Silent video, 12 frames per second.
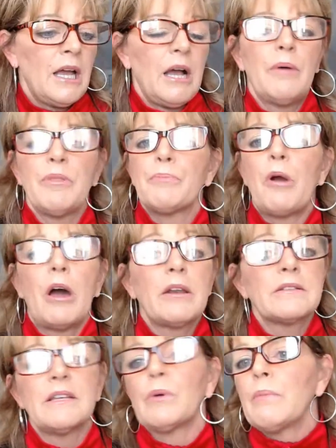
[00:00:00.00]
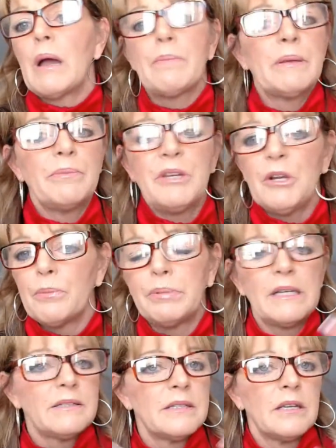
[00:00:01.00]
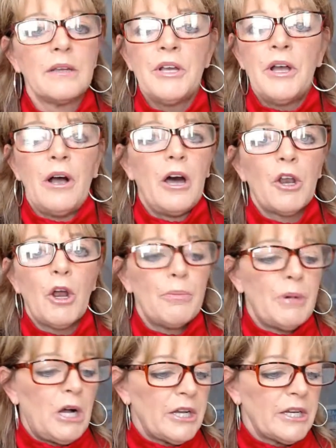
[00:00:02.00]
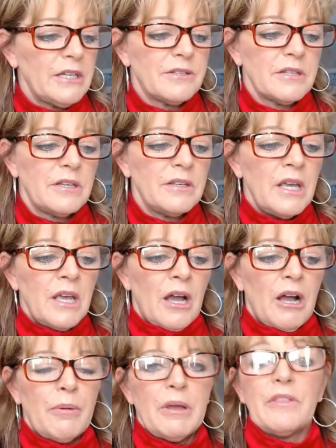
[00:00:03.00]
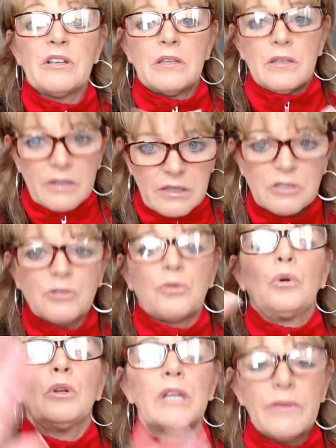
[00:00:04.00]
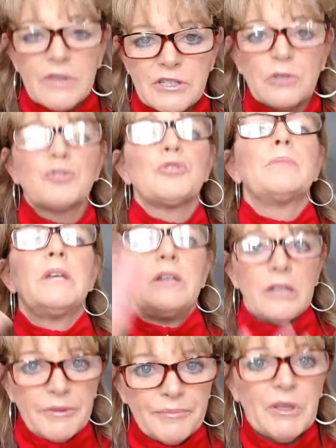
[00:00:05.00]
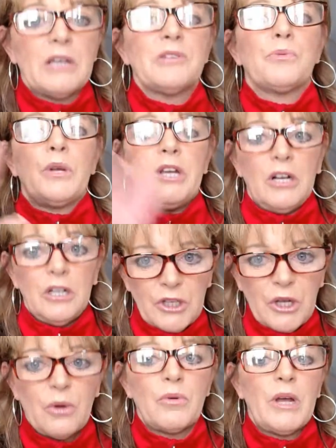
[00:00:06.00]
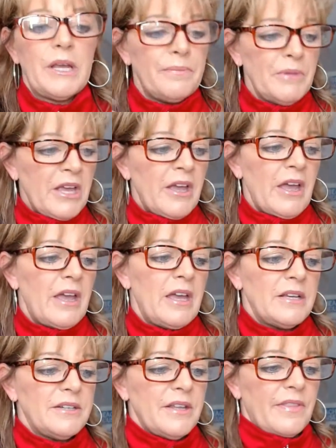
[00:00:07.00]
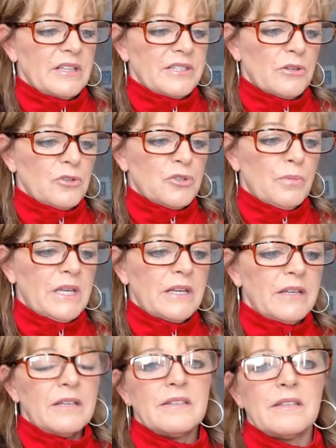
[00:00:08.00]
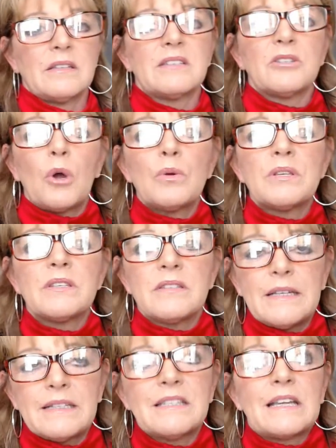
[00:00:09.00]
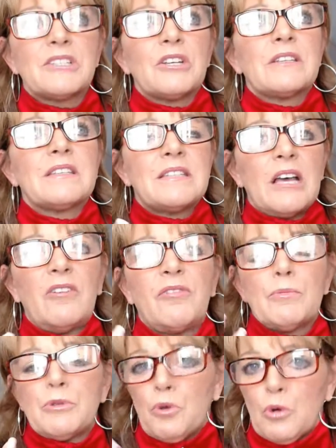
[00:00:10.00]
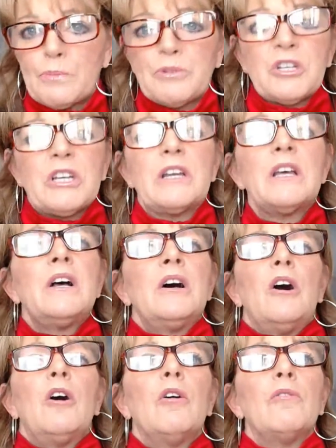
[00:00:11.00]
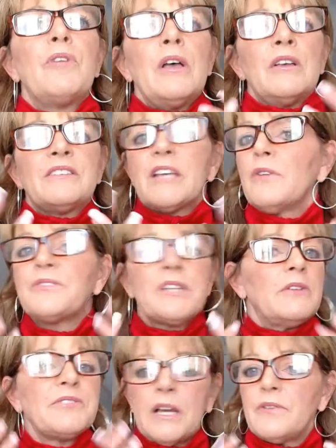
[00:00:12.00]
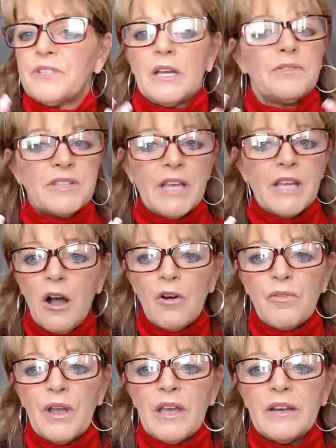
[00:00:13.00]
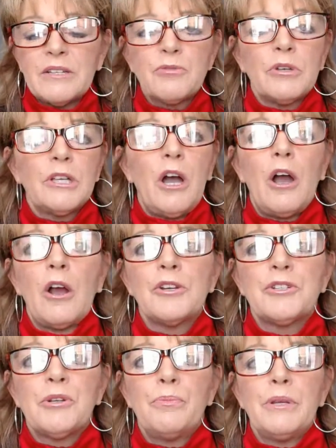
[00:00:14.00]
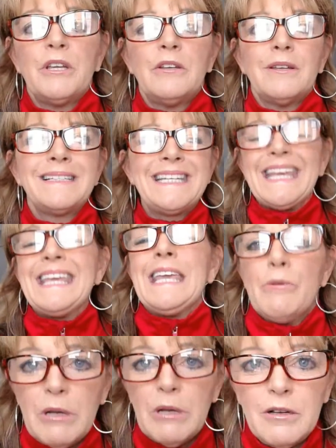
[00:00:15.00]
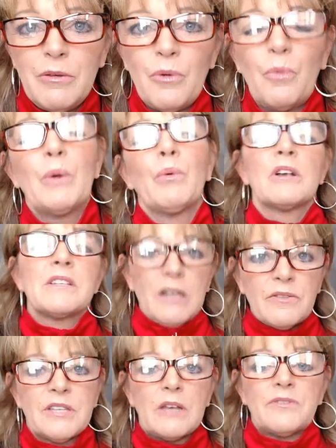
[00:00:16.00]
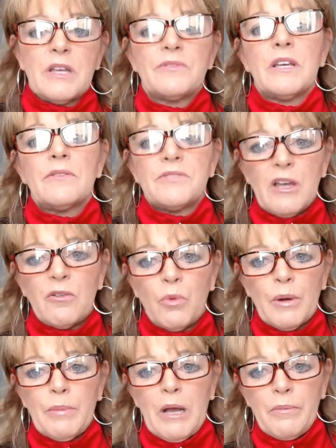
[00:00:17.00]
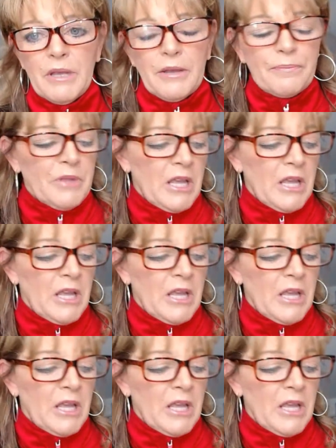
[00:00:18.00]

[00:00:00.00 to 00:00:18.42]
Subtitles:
The products that we might be placing on our bodies, and the scrolling of the social media, as we all know, right? And the social media is it's such a self-absorption of self, and it's really hard to be team when we're self. What about me?